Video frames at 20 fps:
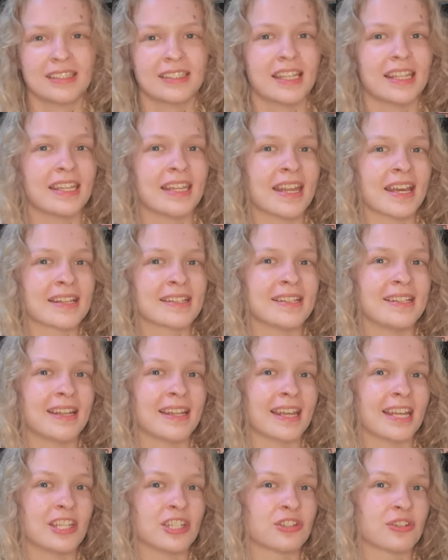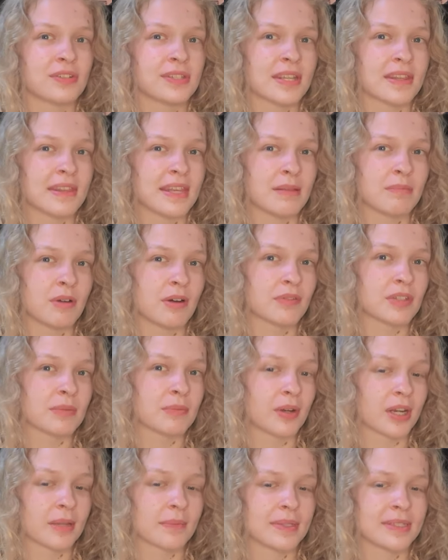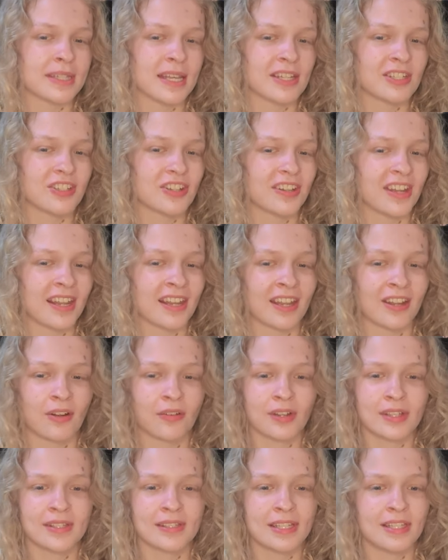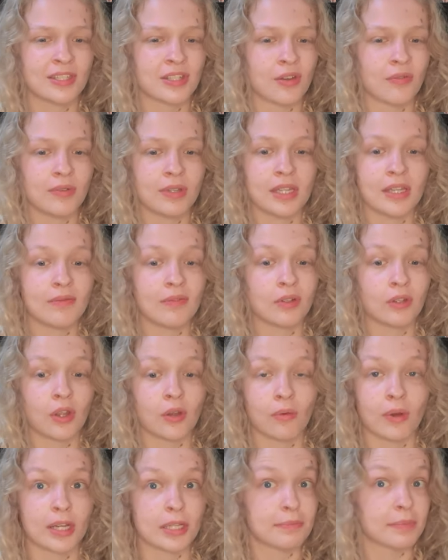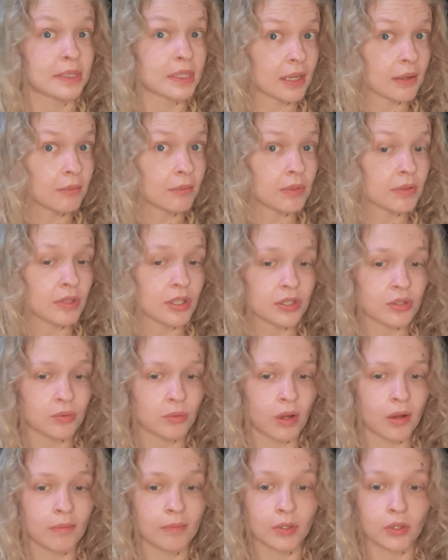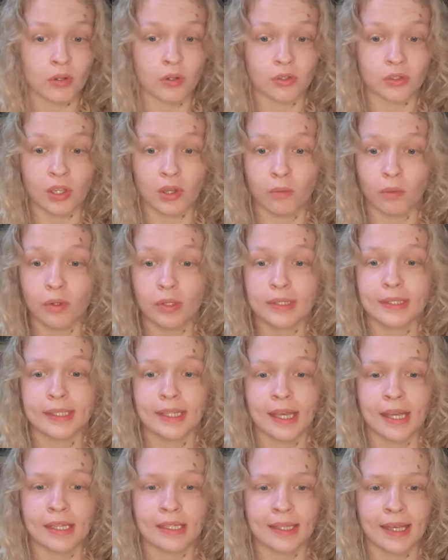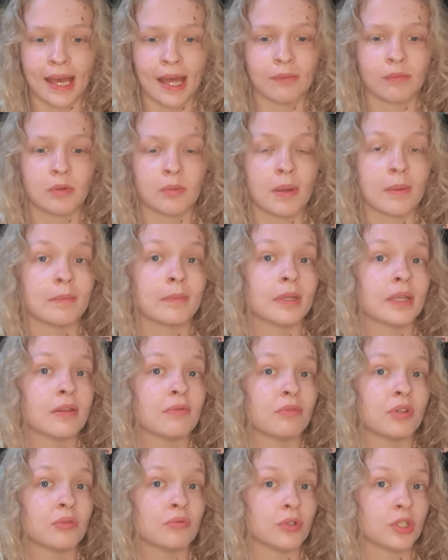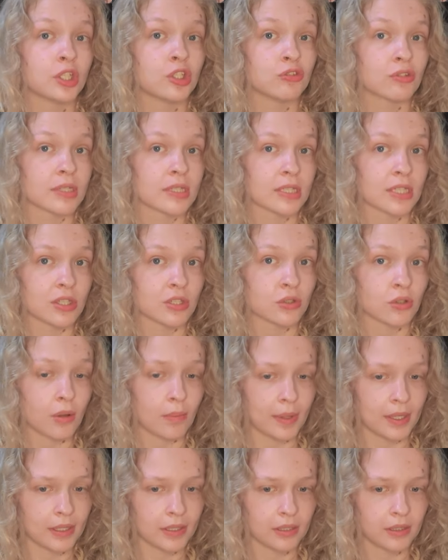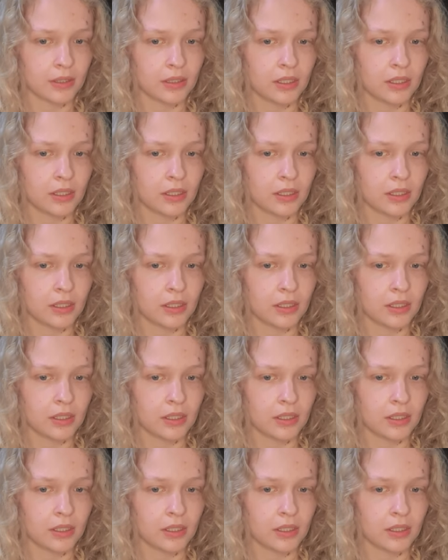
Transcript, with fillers: In the next scene, I introduce the theme of demonic possession, and I honestly don't even know where to begin with this one because I once again can't remember if we readdressed this topic.